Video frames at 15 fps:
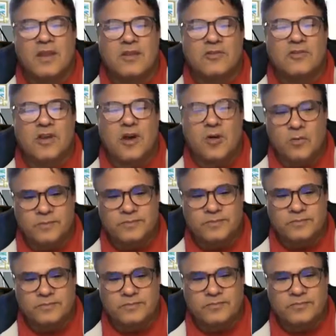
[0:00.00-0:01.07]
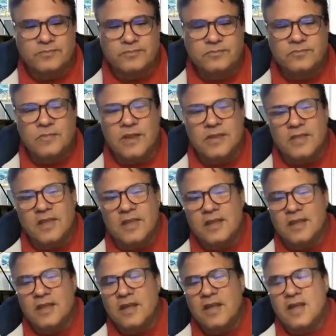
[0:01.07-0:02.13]
So,
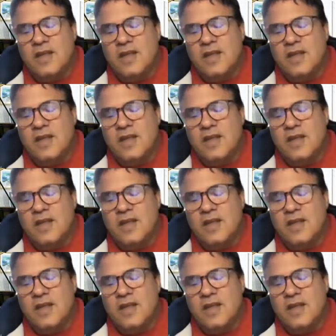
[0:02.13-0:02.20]
the,